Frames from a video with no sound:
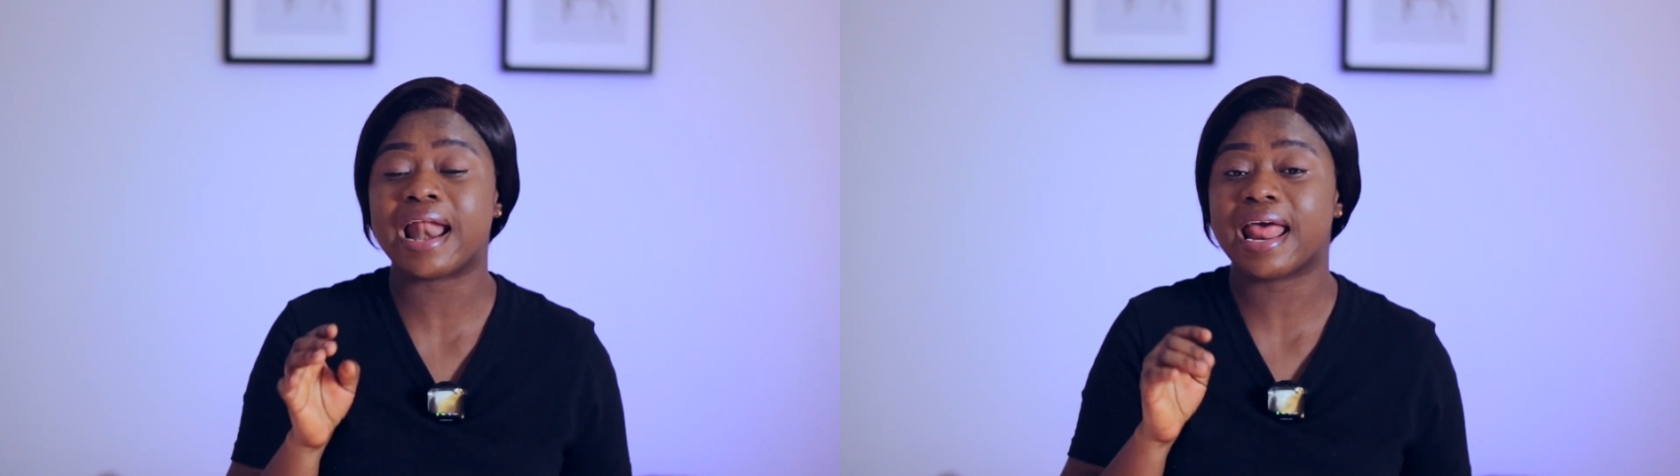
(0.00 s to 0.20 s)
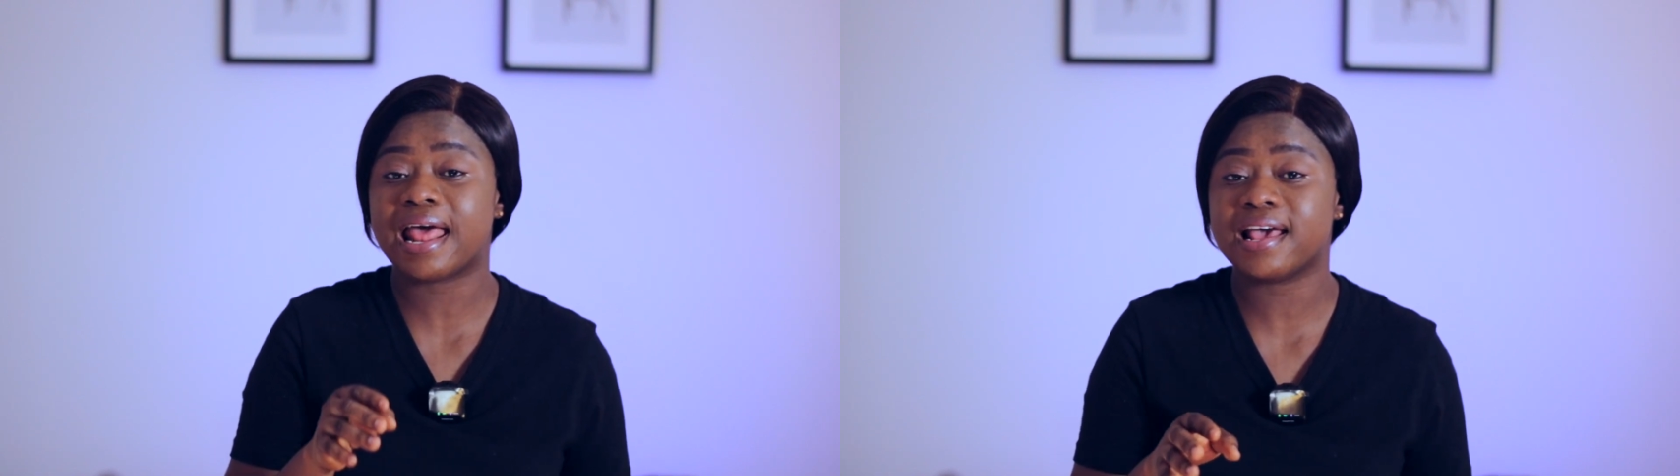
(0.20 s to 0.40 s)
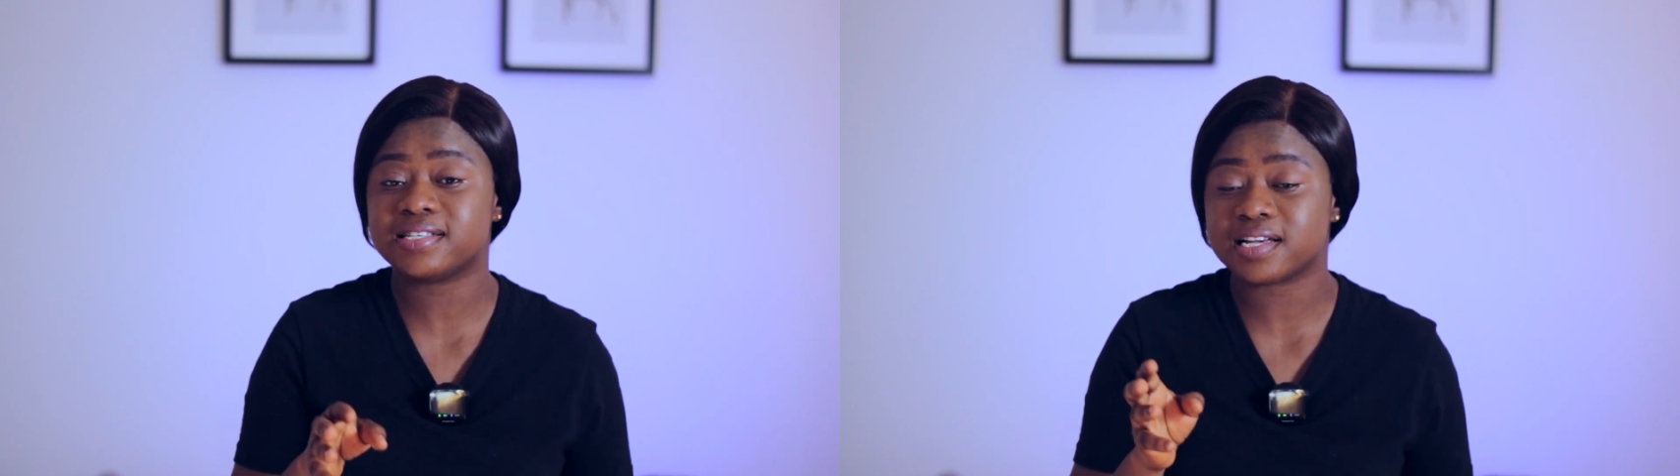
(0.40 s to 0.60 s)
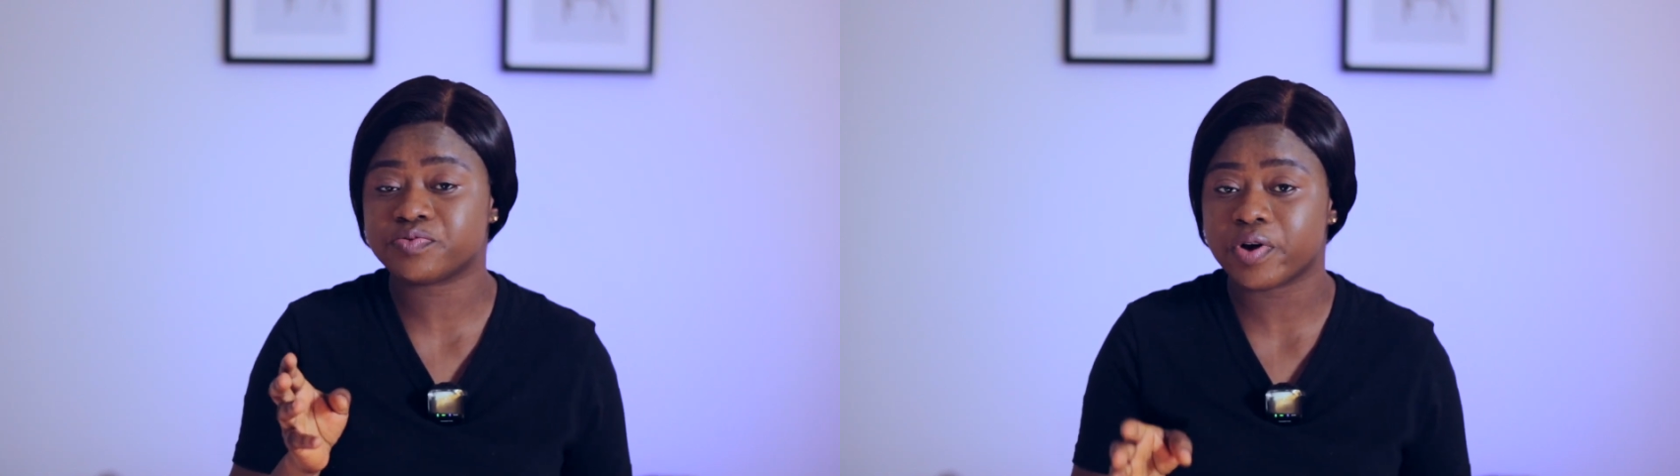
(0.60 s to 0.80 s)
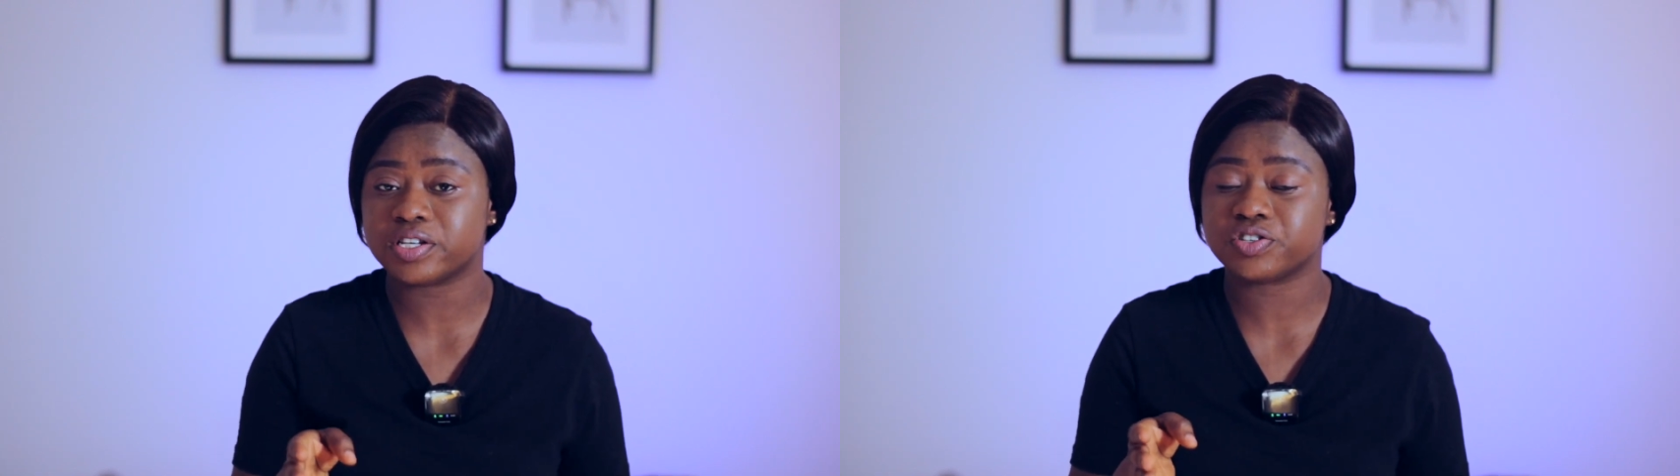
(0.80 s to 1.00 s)
an N H
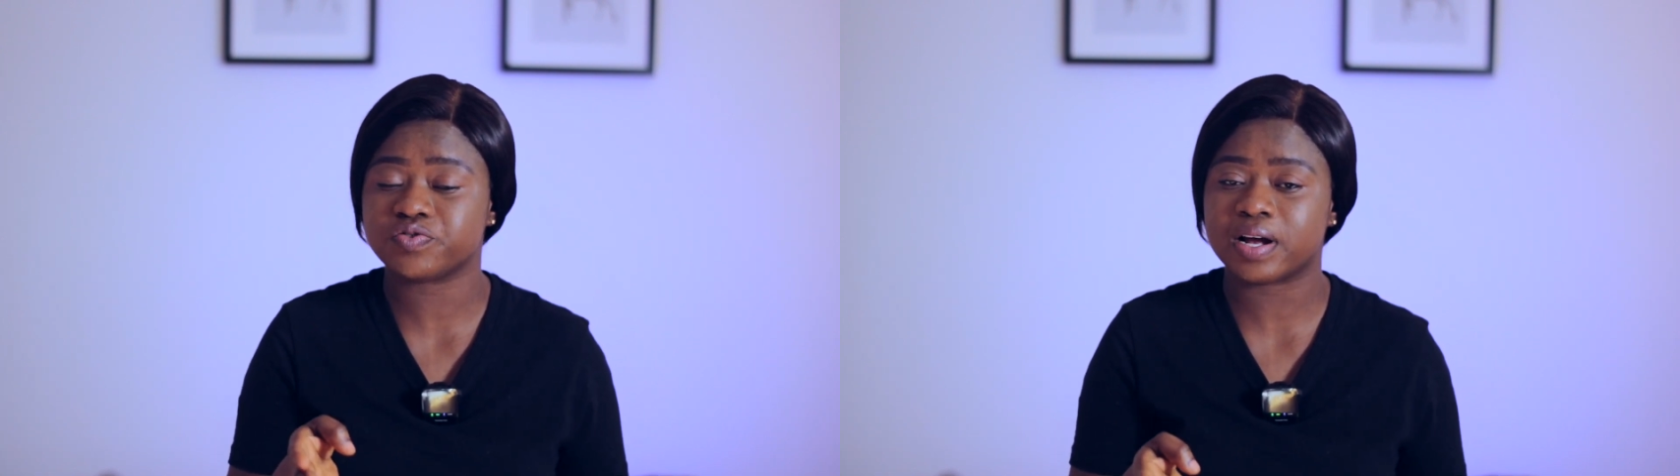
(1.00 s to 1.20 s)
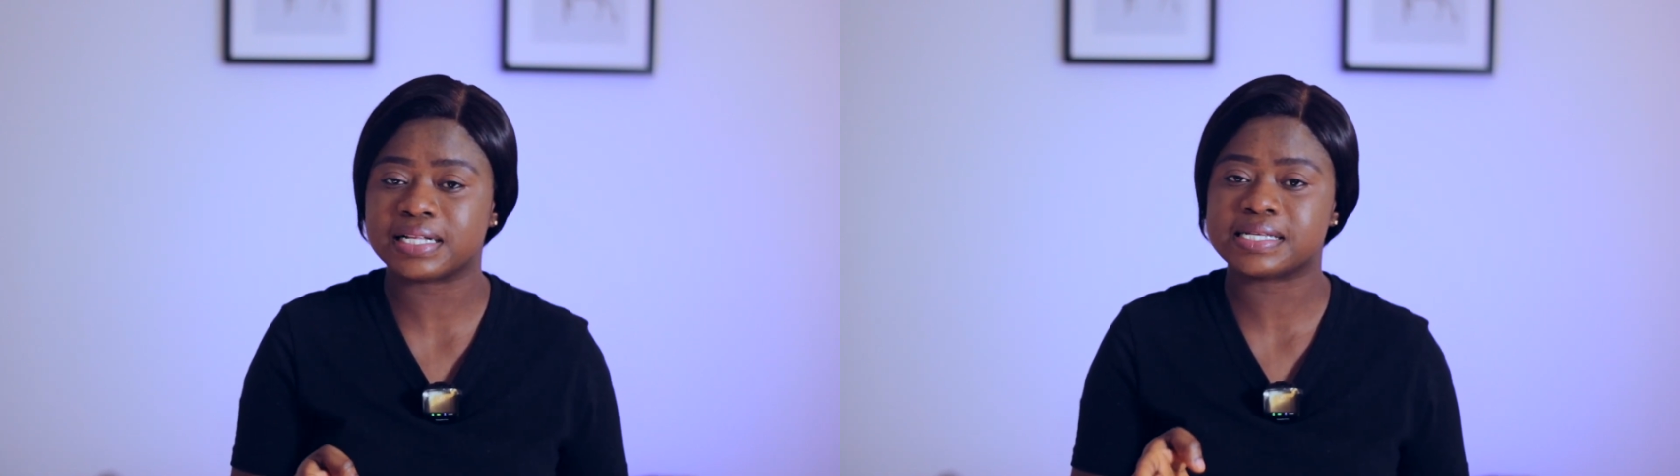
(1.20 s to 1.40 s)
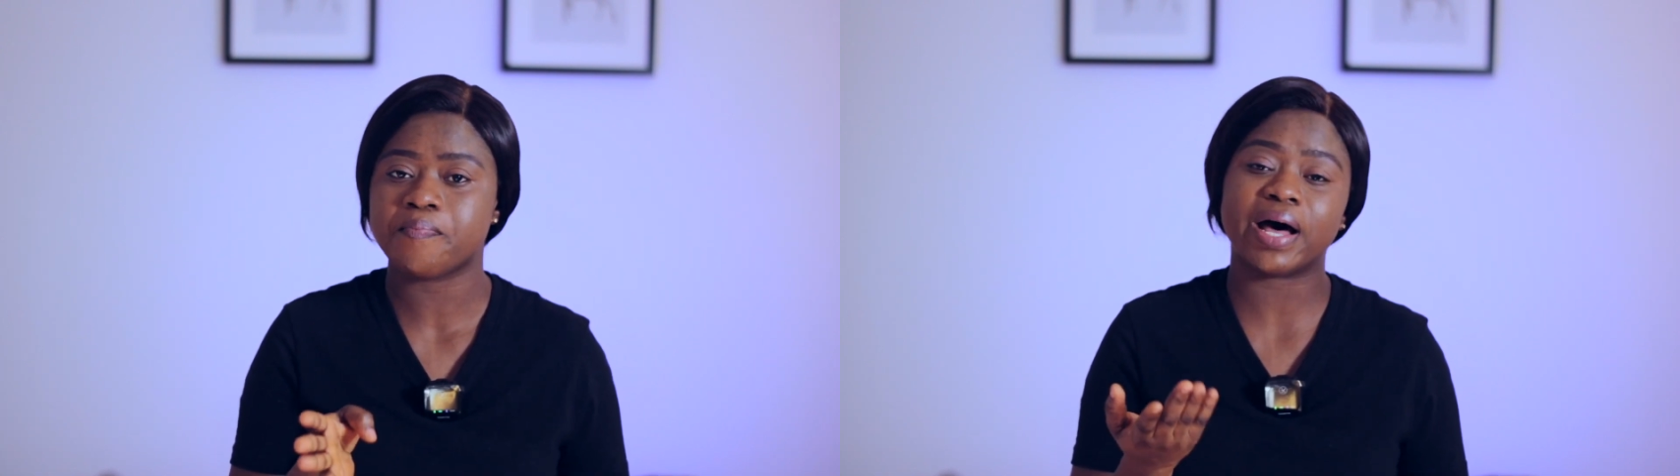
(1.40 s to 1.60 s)
S registrant